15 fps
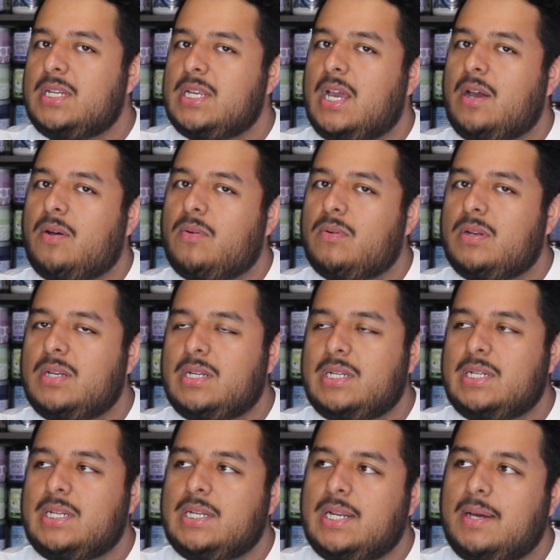down
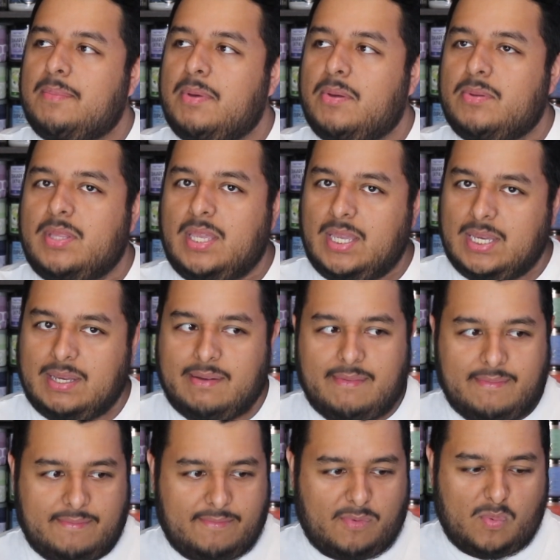a building
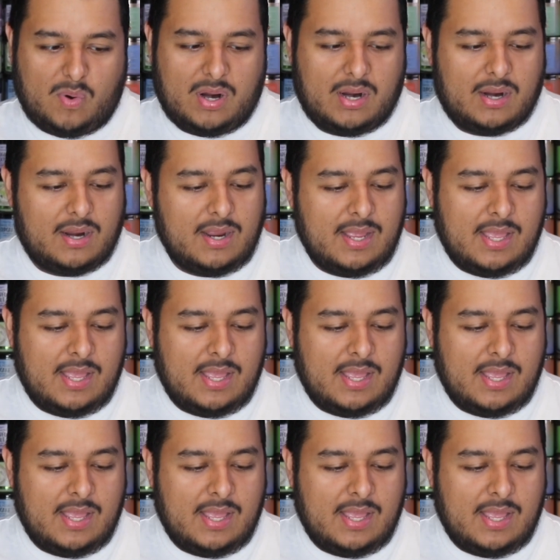for.